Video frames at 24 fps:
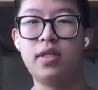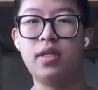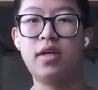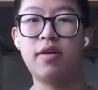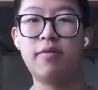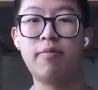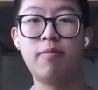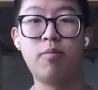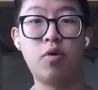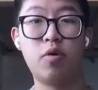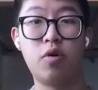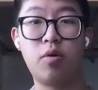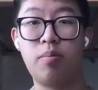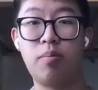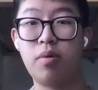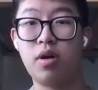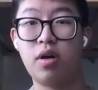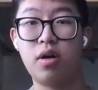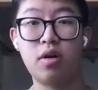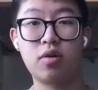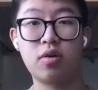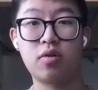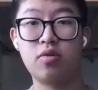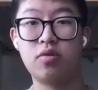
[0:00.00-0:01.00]
you have more
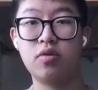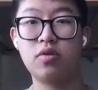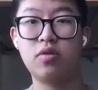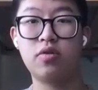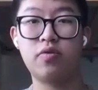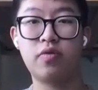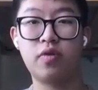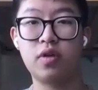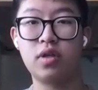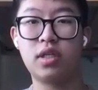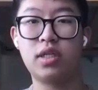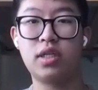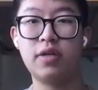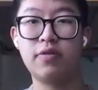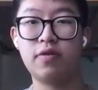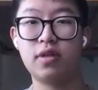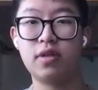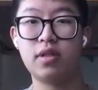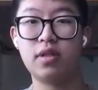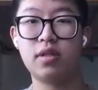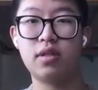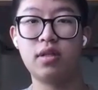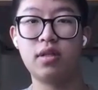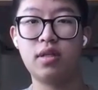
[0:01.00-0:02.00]
particles for a
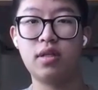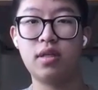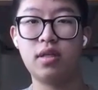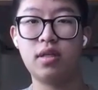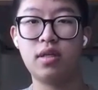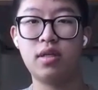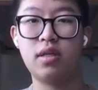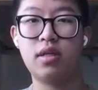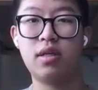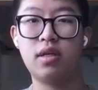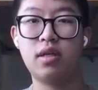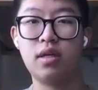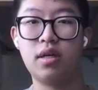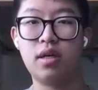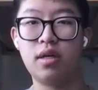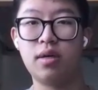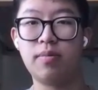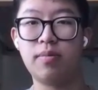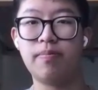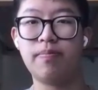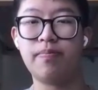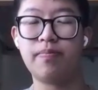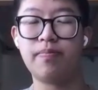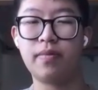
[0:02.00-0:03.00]
given
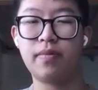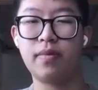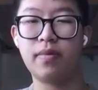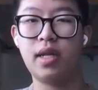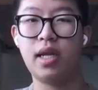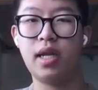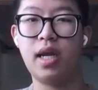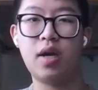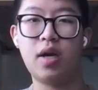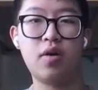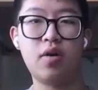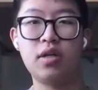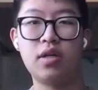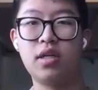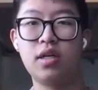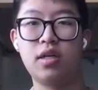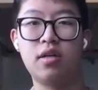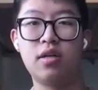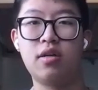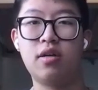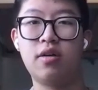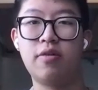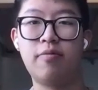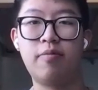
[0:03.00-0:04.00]
um,
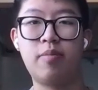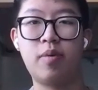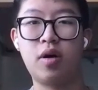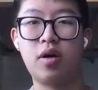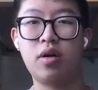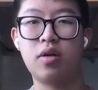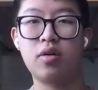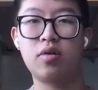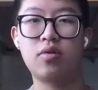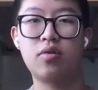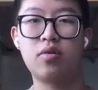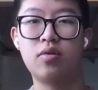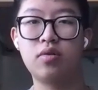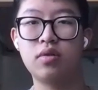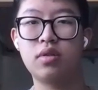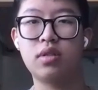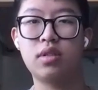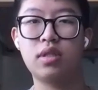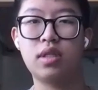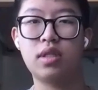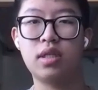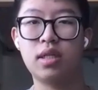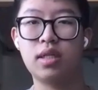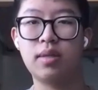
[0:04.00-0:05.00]
area of
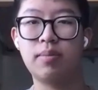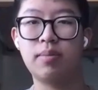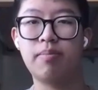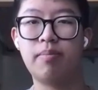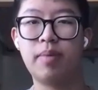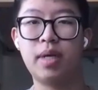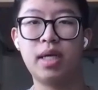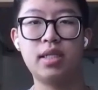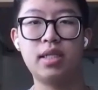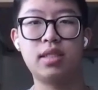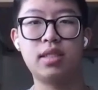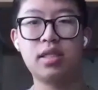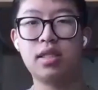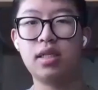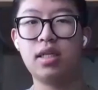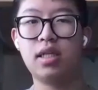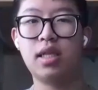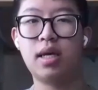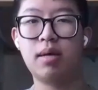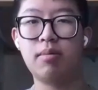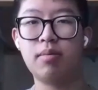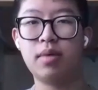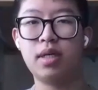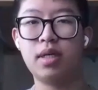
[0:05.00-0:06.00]
particles, and basically
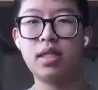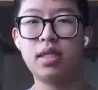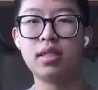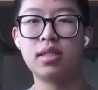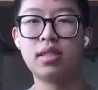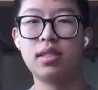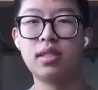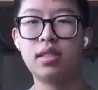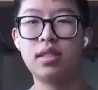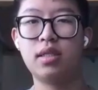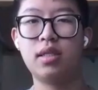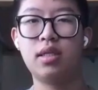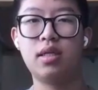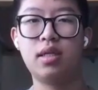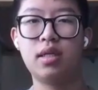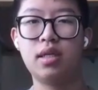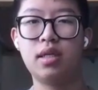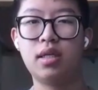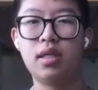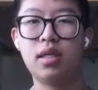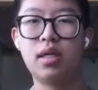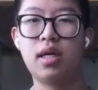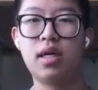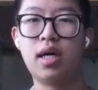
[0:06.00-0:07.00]
that means
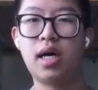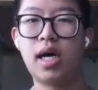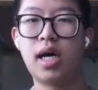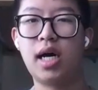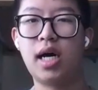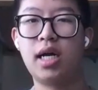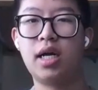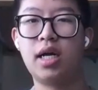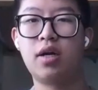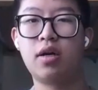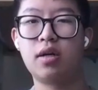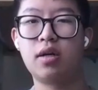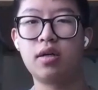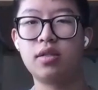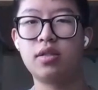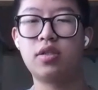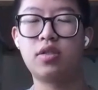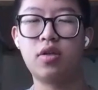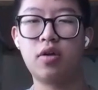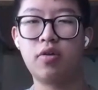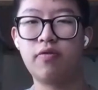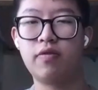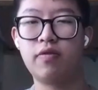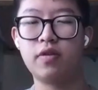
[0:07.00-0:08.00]
a higher
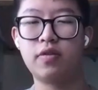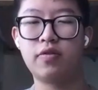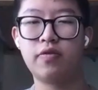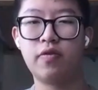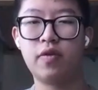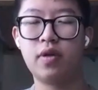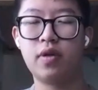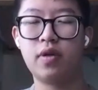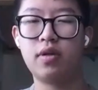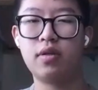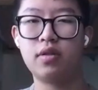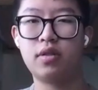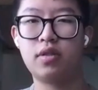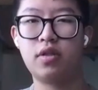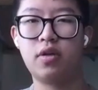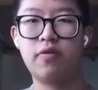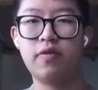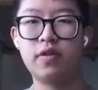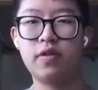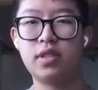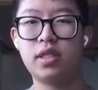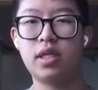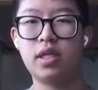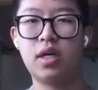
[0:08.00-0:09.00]

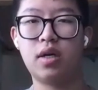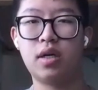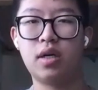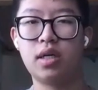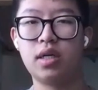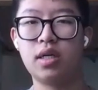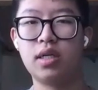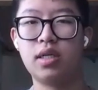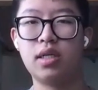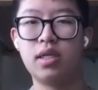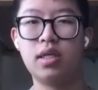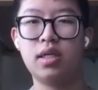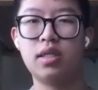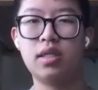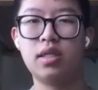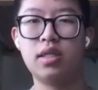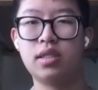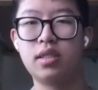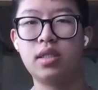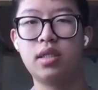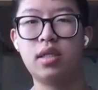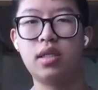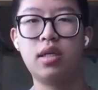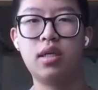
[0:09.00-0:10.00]
surface area
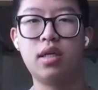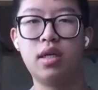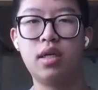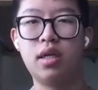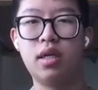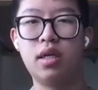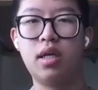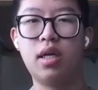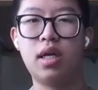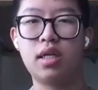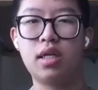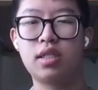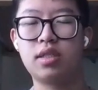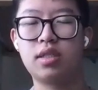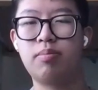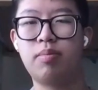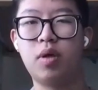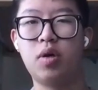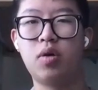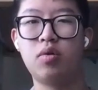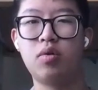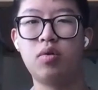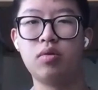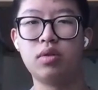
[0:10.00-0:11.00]
is
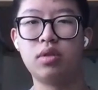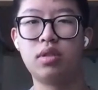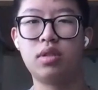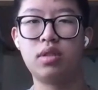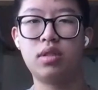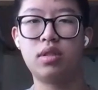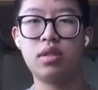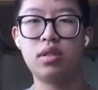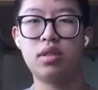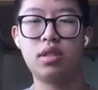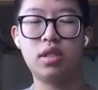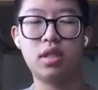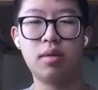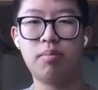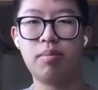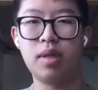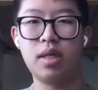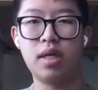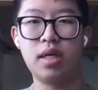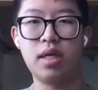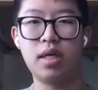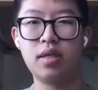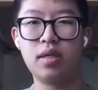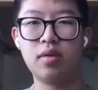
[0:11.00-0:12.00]
exposed to the
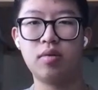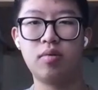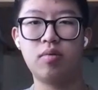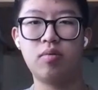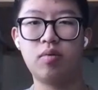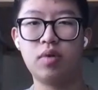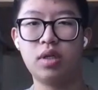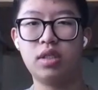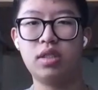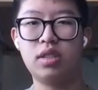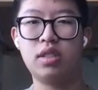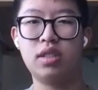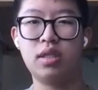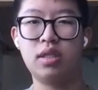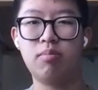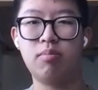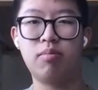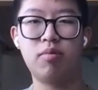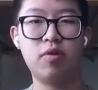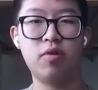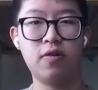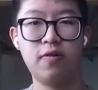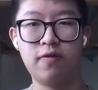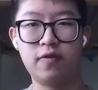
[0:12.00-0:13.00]
blood, which
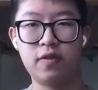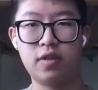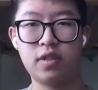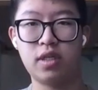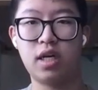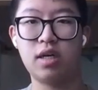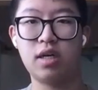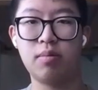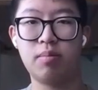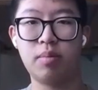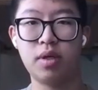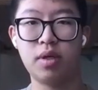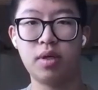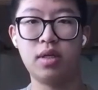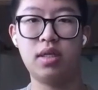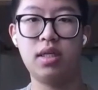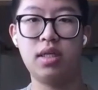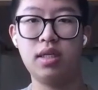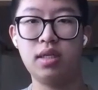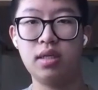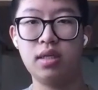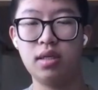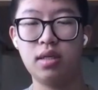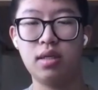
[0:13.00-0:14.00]
improves
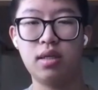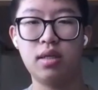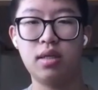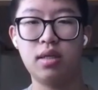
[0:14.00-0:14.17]
solubility.